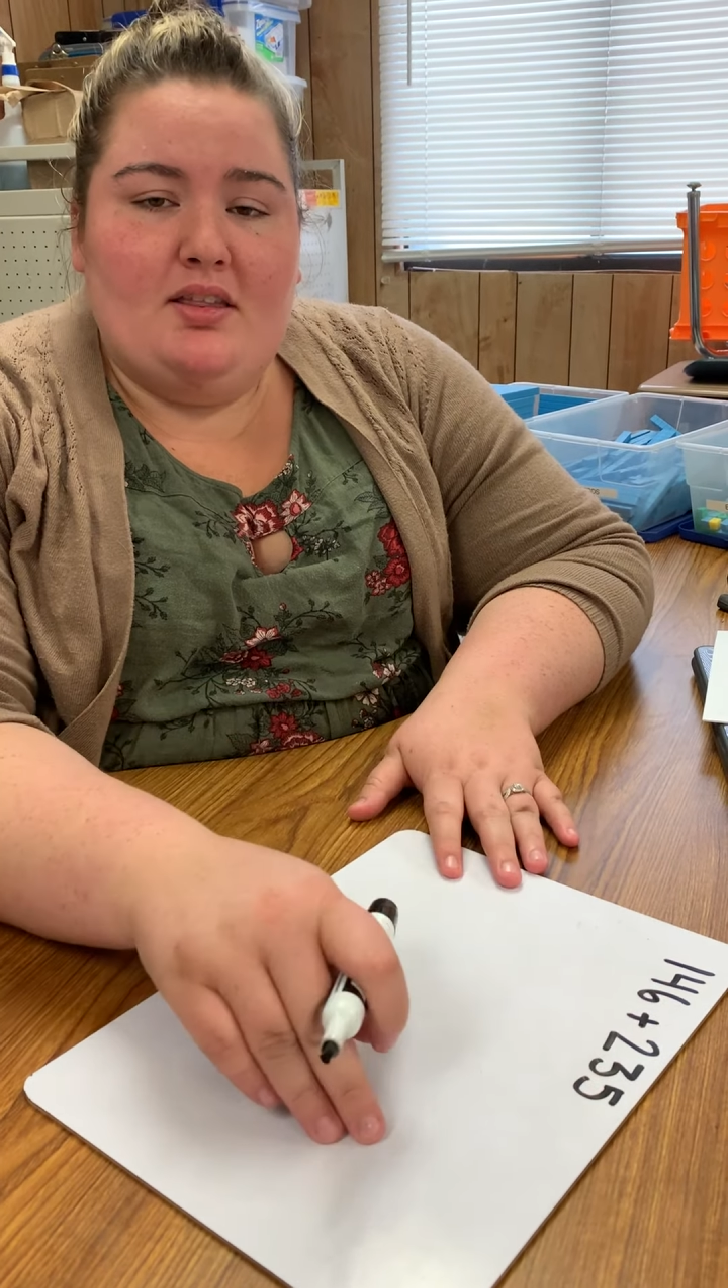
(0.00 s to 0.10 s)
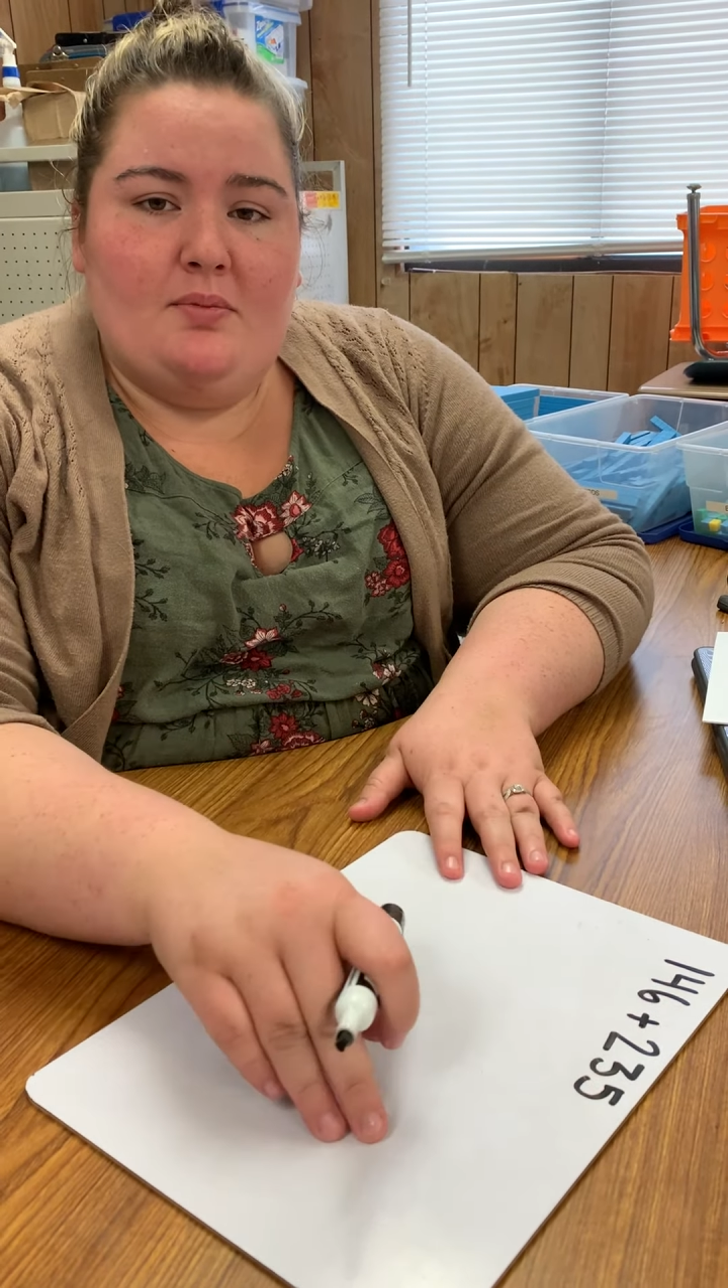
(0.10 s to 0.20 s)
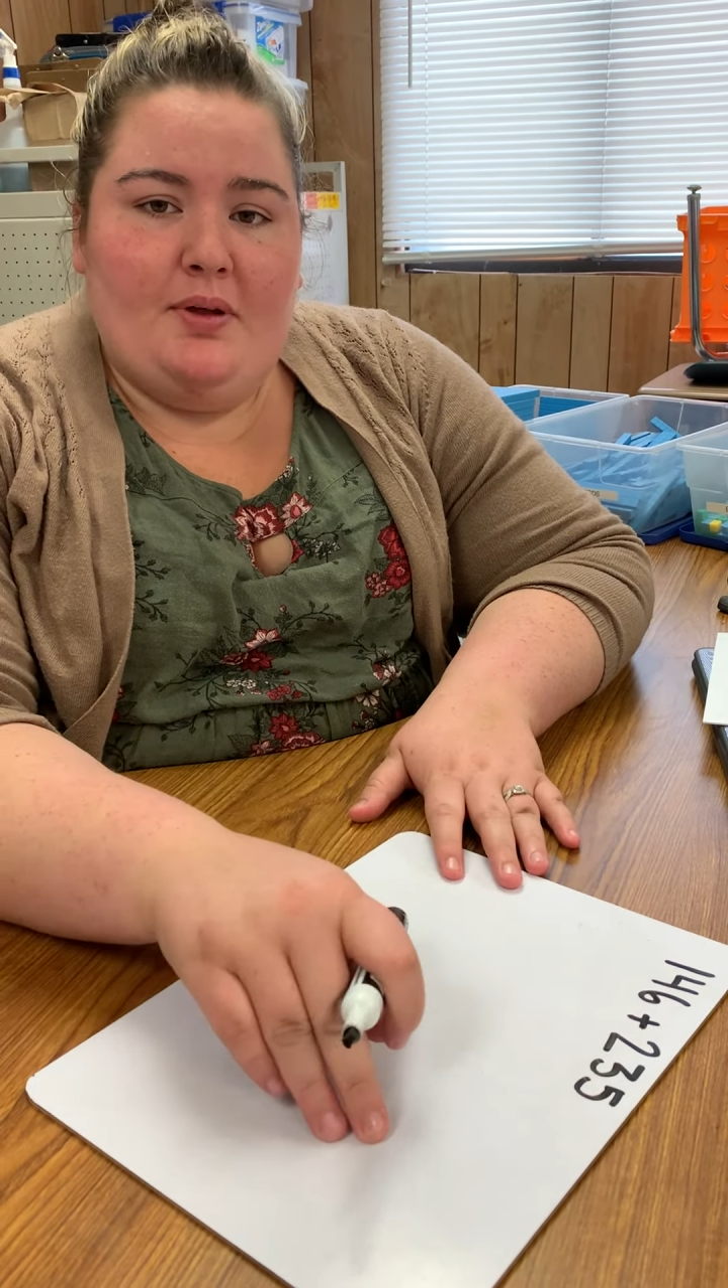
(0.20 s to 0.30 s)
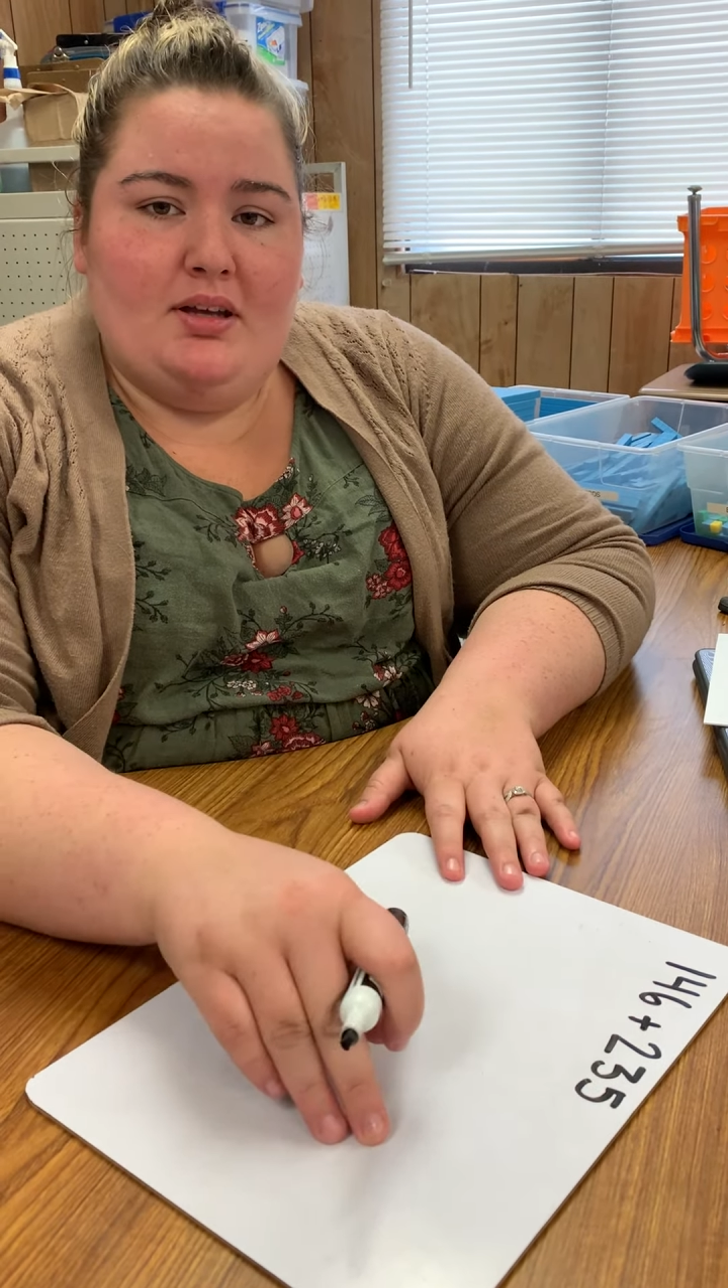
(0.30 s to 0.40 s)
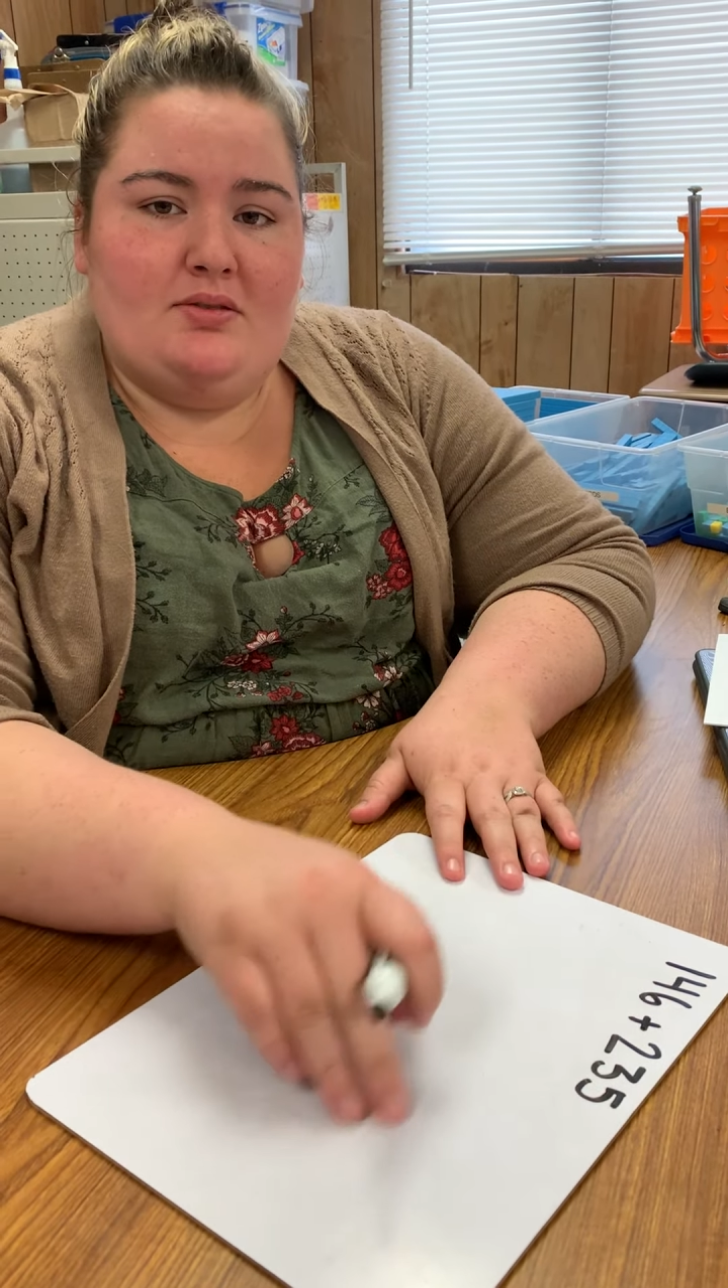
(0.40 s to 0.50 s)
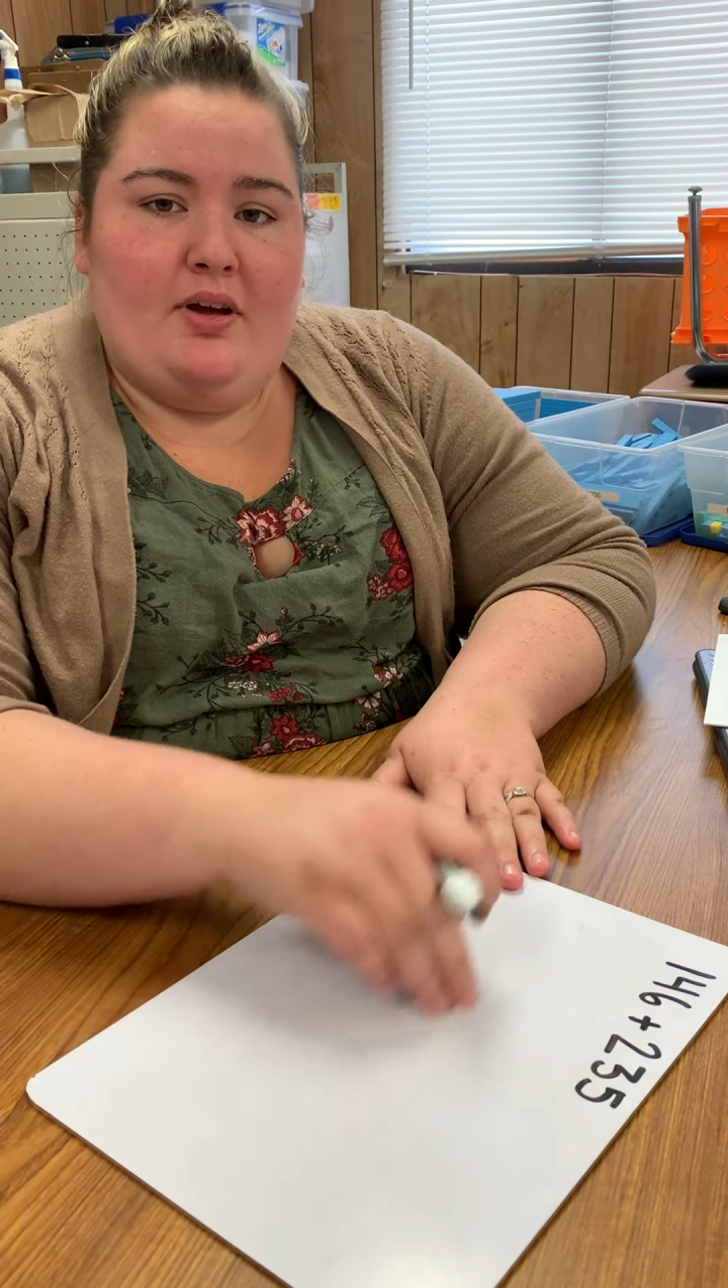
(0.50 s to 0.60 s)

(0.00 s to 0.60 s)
the place